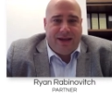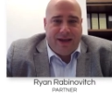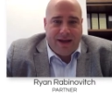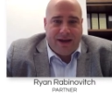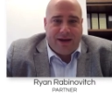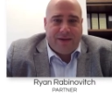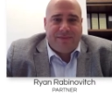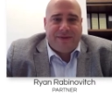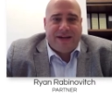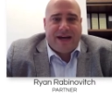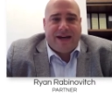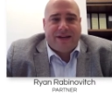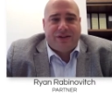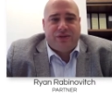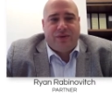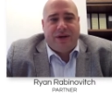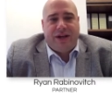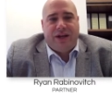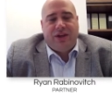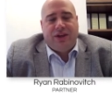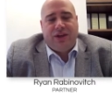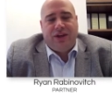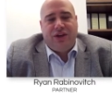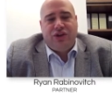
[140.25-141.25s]
income tax
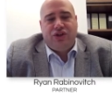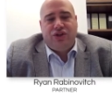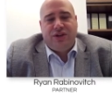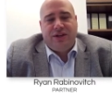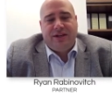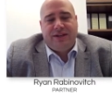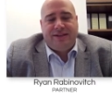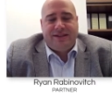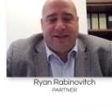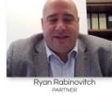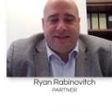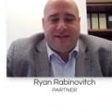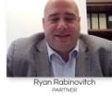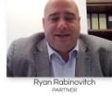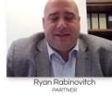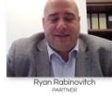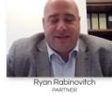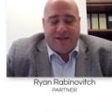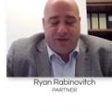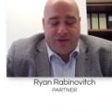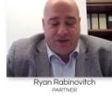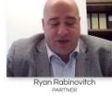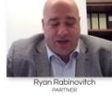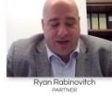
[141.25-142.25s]
regulations that sets out